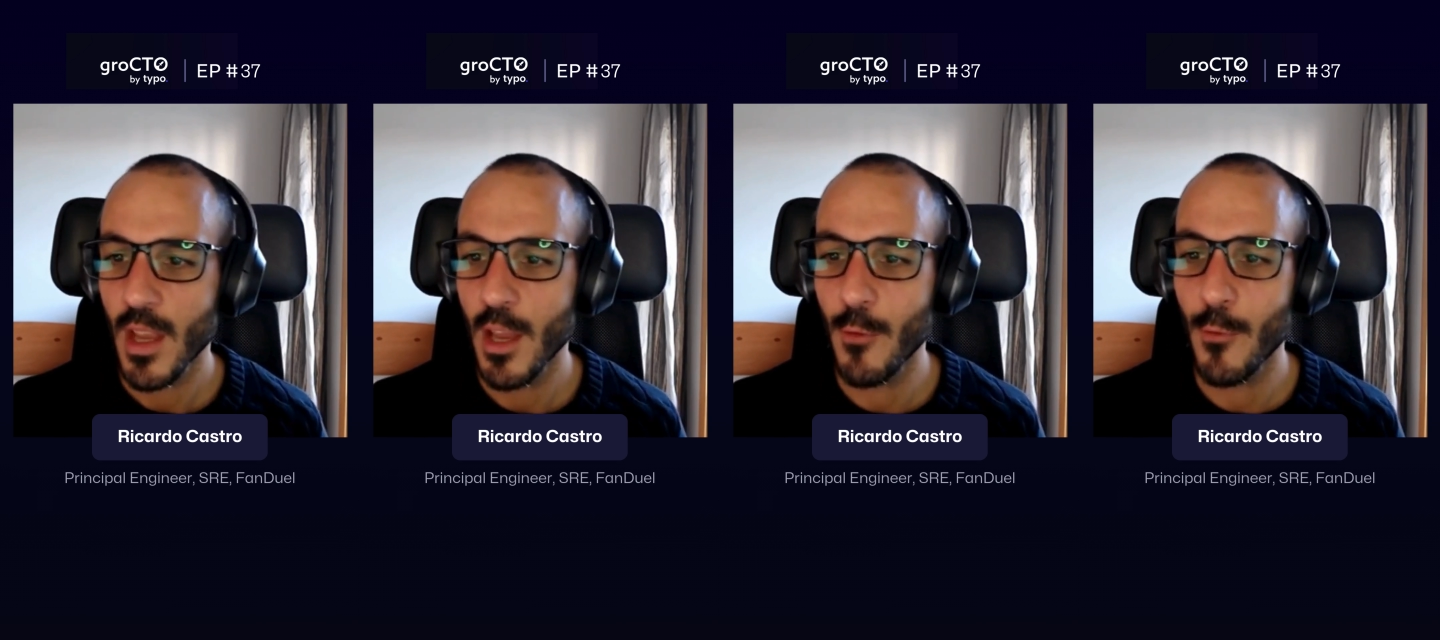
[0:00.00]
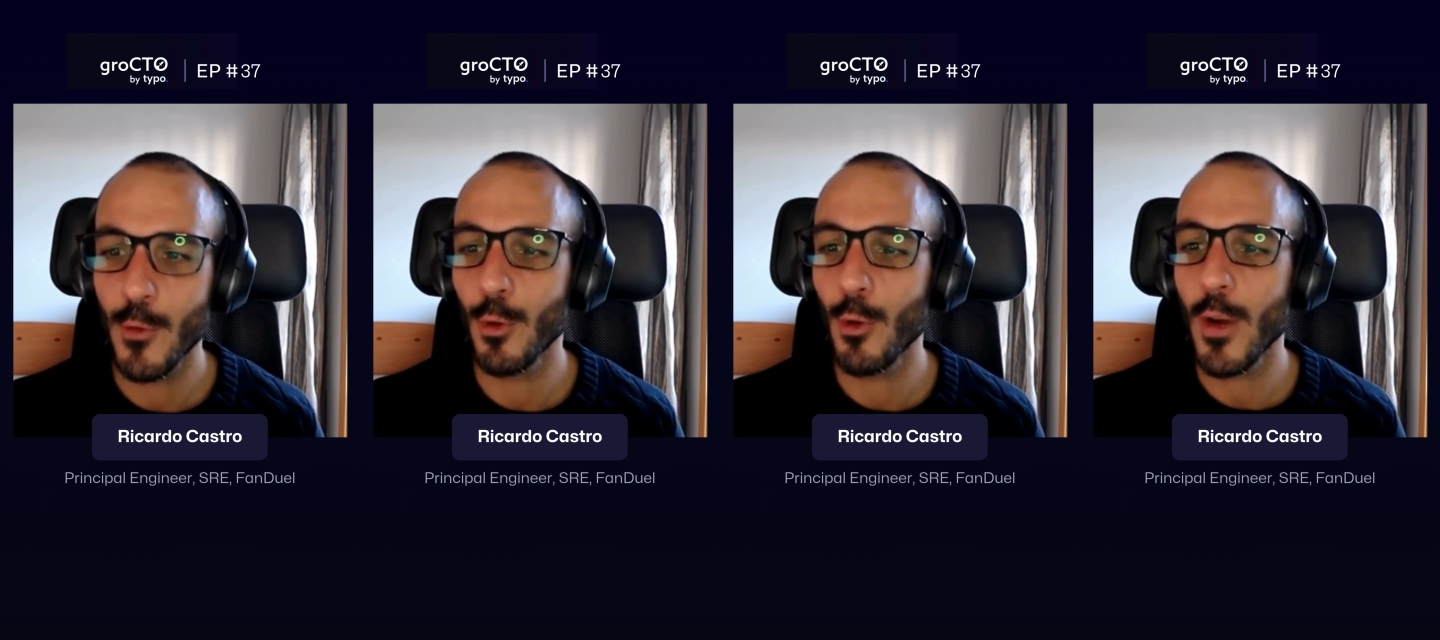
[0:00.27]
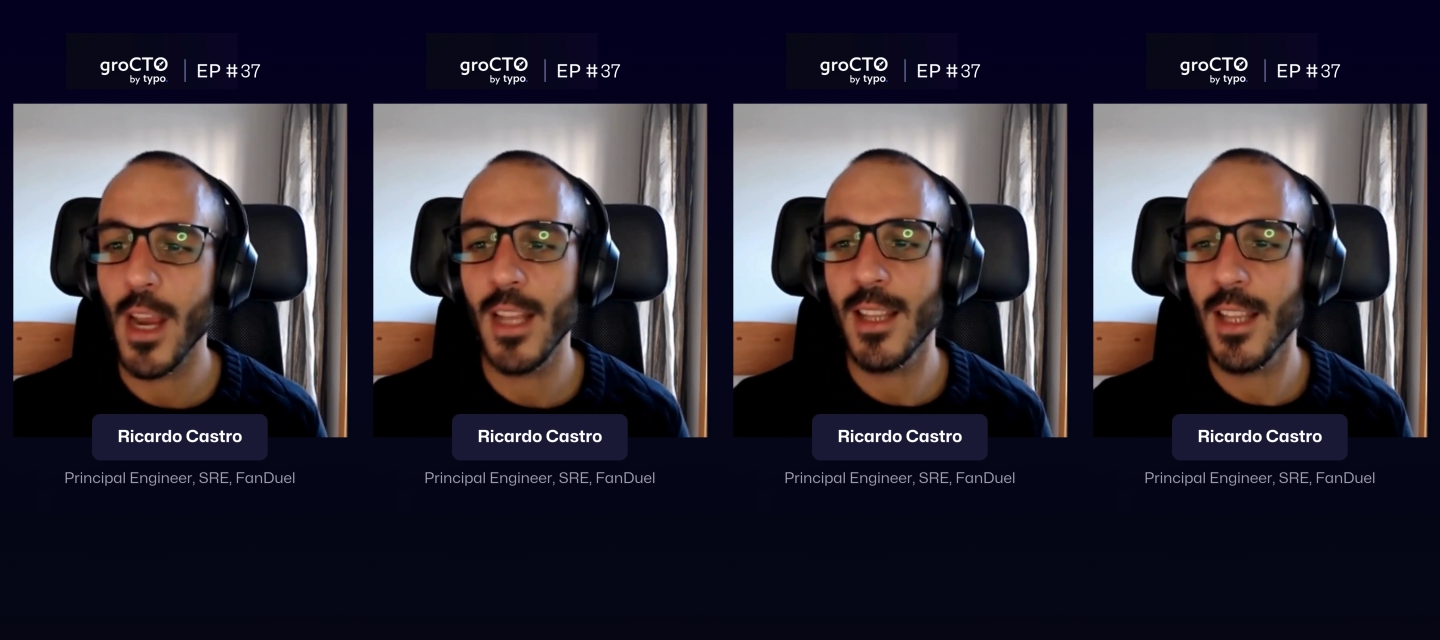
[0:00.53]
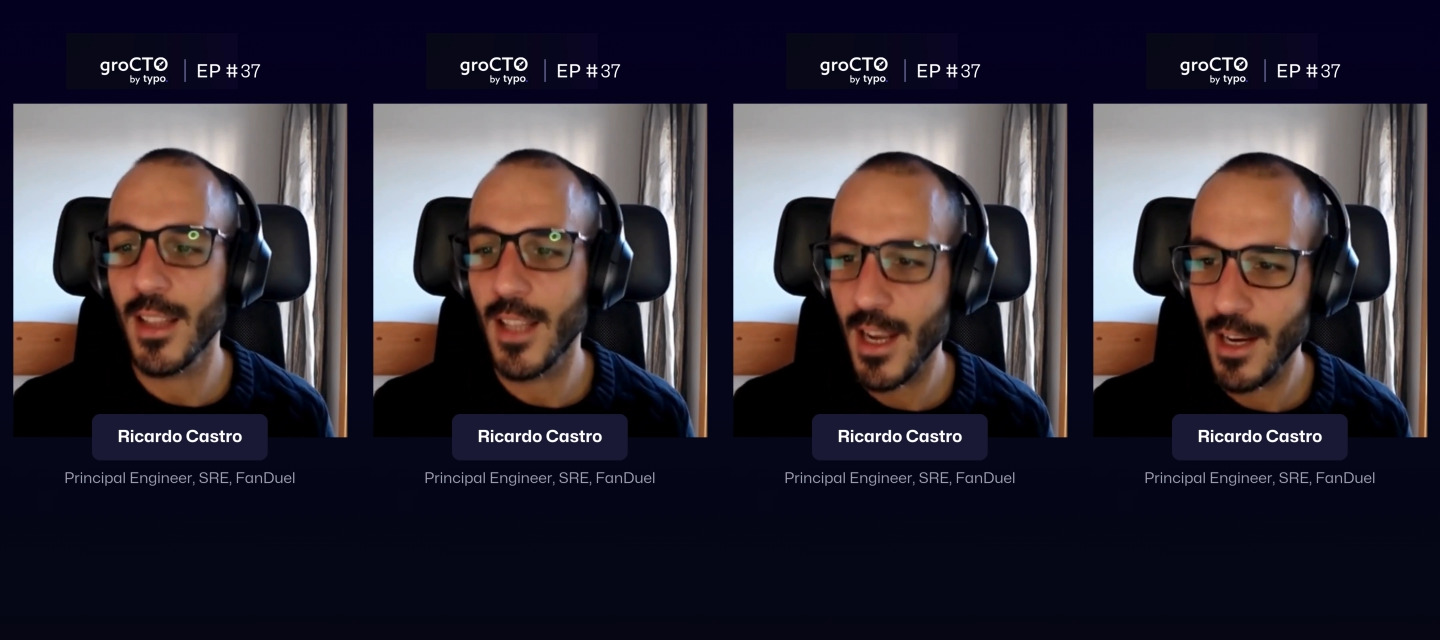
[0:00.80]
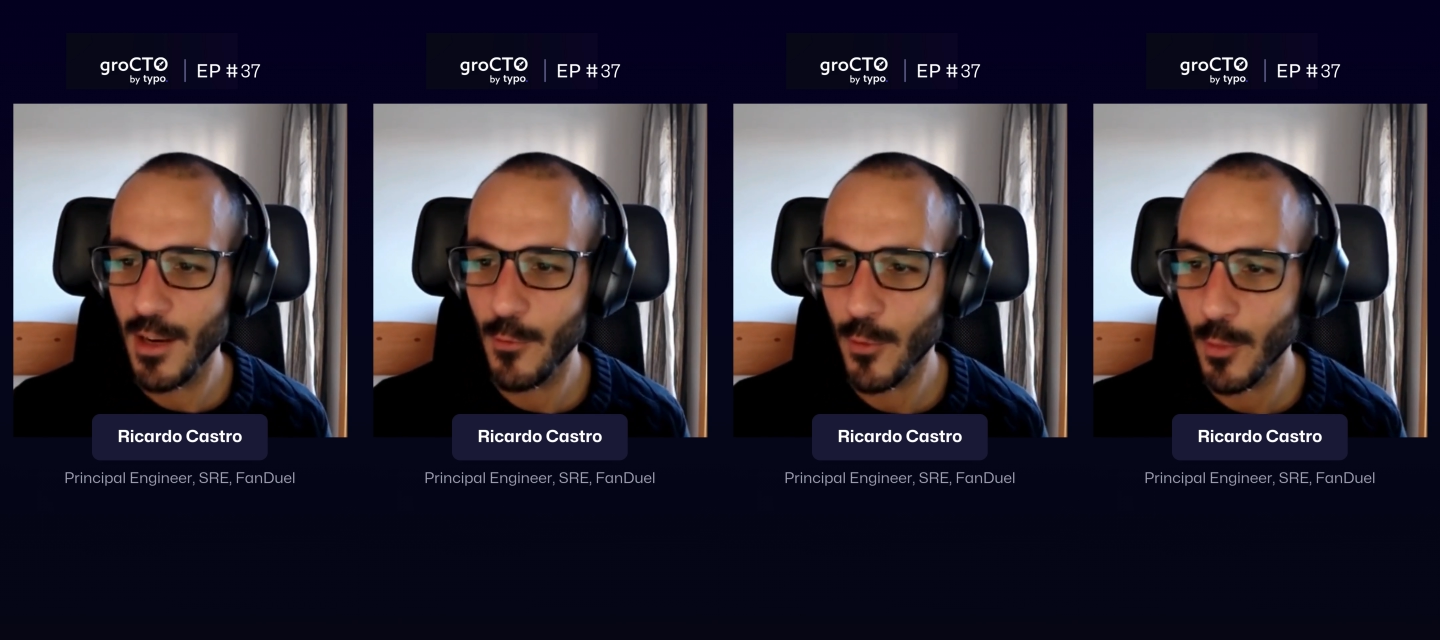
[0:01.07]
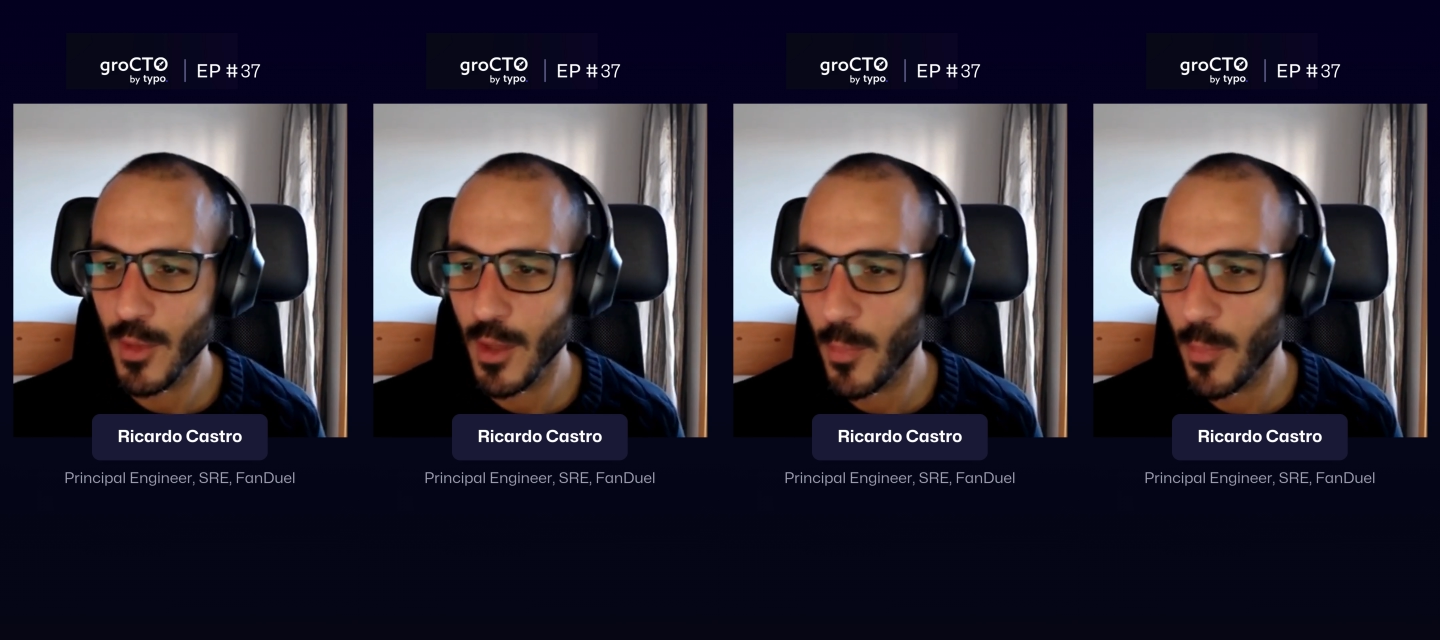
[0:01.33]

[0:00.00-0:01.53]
If you look at the data from the